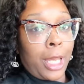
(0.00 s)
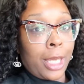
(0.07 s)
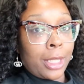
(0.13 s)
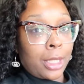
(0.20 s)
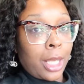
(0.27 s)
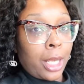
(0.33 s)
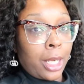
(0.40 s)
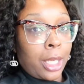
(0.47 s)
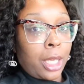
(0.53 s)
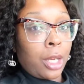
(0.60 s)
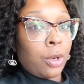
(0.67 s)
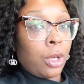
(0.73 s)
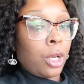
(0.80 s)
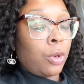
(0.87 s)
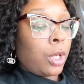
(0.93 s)
last night at
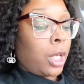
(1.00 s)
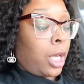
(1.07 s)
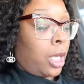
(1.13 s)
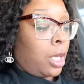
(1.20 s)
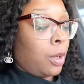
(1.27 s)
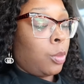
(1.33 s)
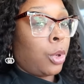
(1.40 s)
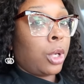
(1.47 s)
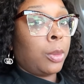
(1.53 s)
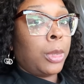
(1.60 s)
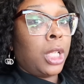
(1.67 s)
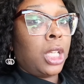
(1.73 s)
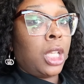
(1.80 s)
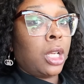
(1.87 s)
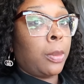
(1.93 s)
karaoke, they kept wanting me
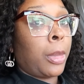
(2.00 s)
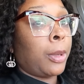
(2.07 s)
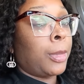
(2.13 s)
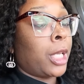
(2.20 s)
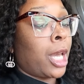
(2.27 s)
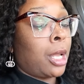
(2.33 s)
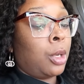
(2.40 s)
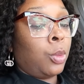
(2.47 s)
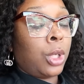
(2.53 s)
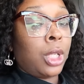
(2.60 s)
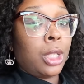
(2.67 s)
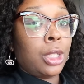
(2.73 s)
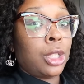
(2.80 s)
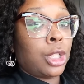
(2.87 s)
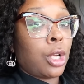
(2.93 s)
to get up. Baby, y'all don't want to
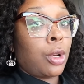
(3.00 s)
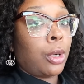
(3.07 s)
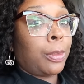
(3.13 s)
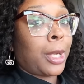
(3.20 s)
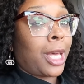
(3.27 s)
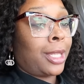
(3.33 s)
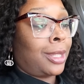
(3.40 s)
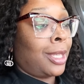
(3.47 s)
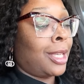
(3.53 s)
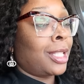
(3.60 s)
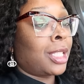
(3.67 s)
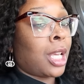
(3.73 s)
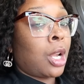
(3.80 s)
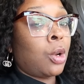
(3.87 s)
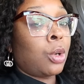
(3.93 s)
get showed up like that
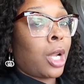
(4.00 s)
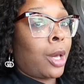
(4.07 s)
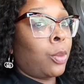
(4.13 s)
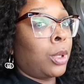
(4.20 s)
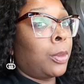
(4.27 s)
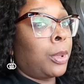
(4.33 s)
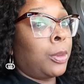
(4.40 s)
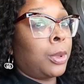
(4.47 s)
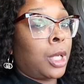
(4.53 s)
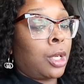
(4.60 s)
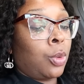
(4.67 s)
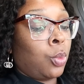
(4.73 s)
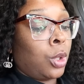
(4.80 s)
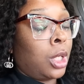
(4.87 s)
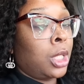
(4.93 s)
because y'all don't like when the people that
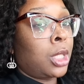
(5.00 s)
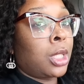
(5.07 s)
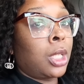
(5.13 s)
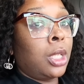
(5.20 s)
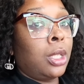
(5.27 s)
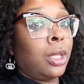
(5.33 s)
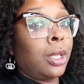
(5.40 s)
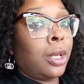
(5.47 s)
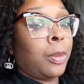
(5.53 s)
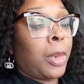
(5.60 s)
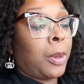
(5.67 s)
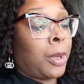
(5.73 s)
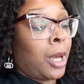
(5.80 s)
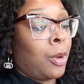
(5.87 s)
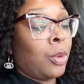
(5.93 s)
can really sing get up,
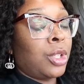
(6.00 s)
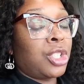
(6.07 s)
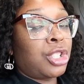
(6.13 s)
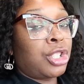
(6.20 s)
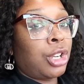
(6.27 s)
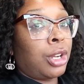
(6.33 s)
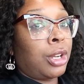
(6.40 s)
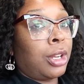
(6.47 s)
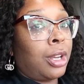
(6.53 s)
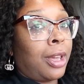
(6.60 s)
baby. I would have shut it